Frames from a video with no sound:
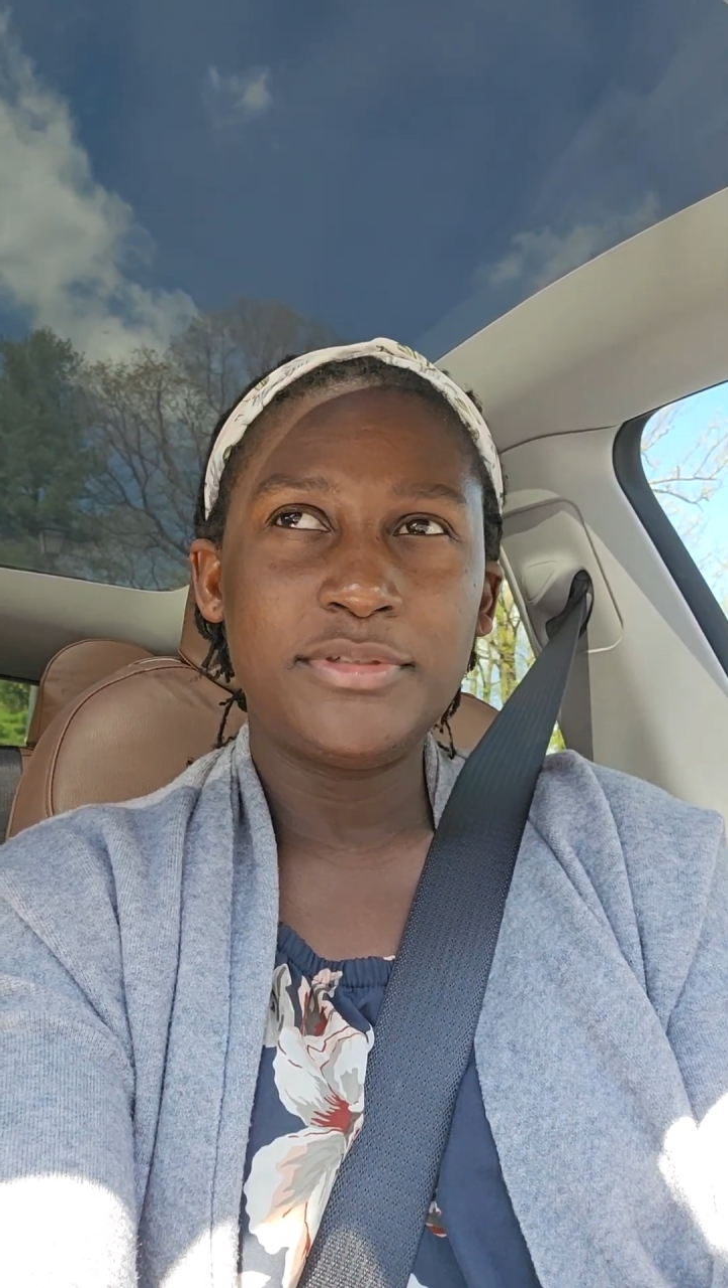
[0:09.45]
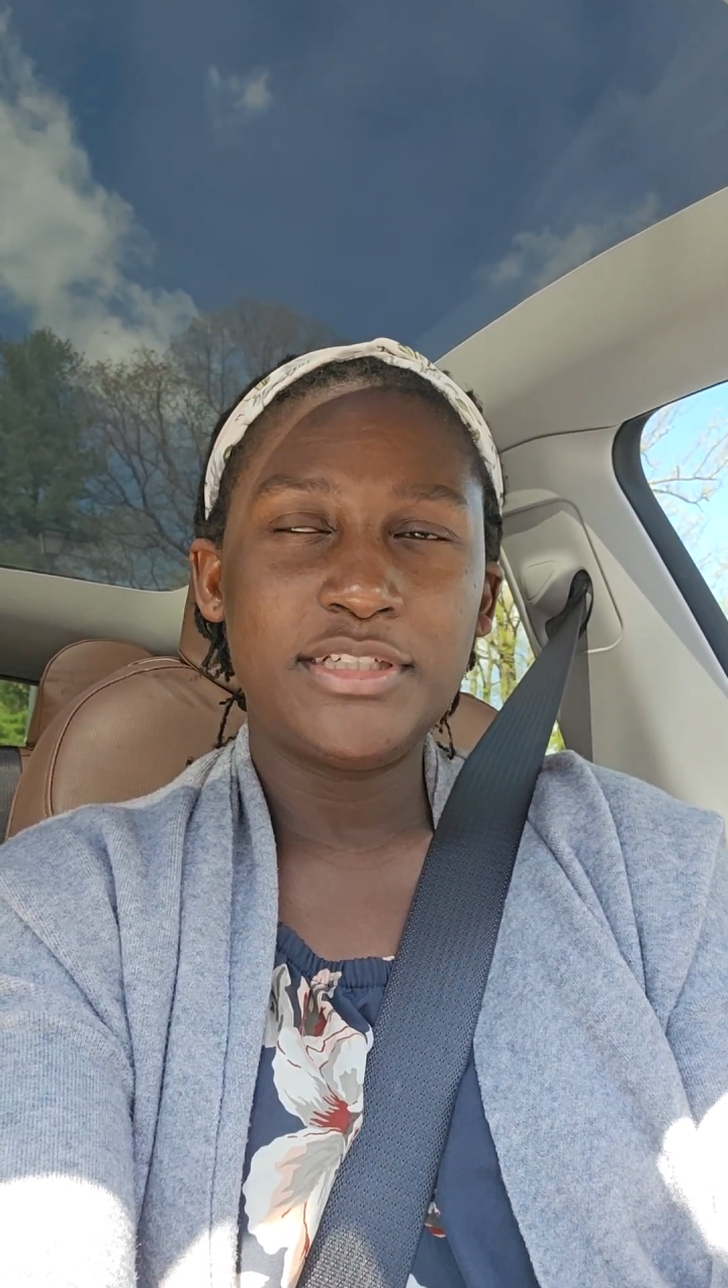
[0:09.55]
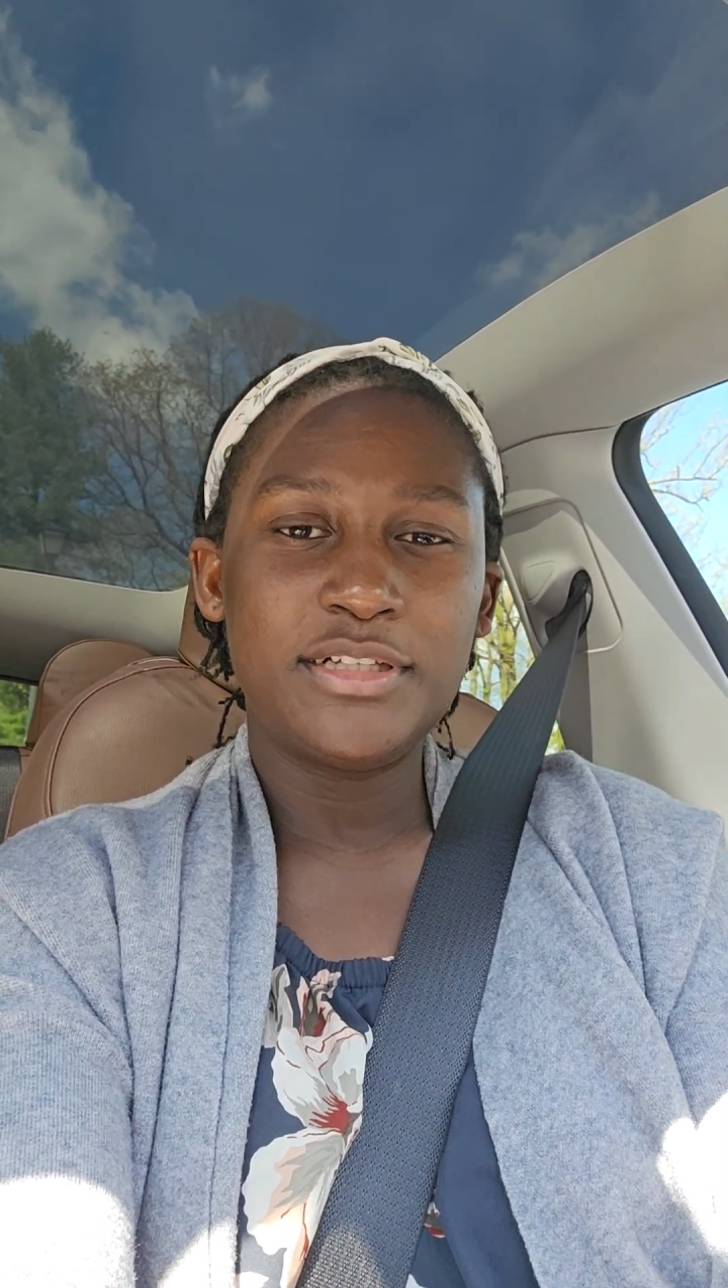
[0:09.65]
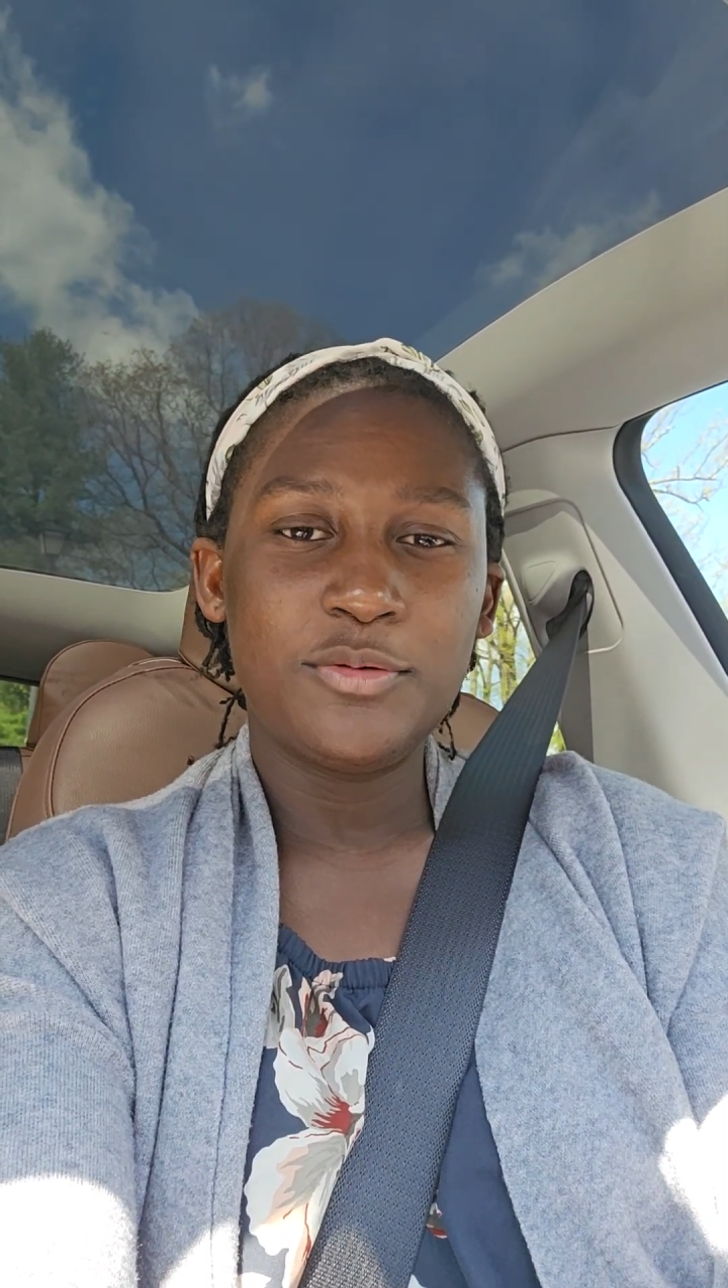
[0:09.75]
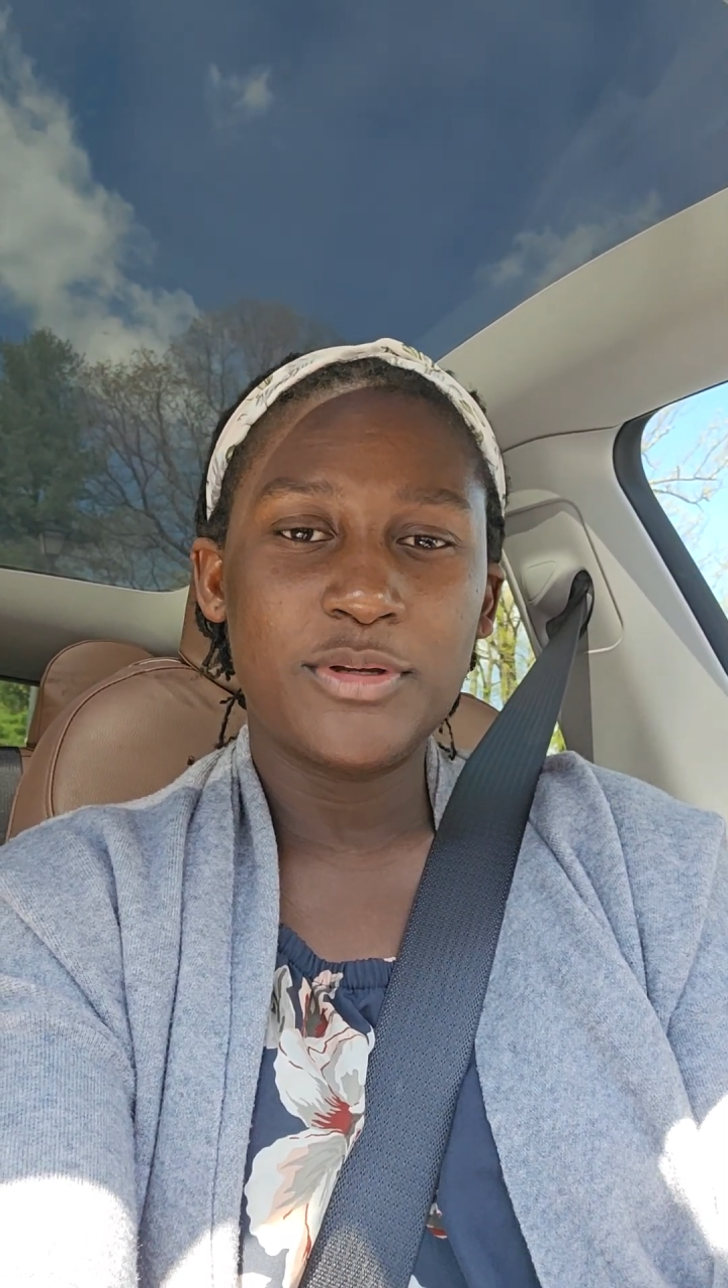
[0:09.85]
dealing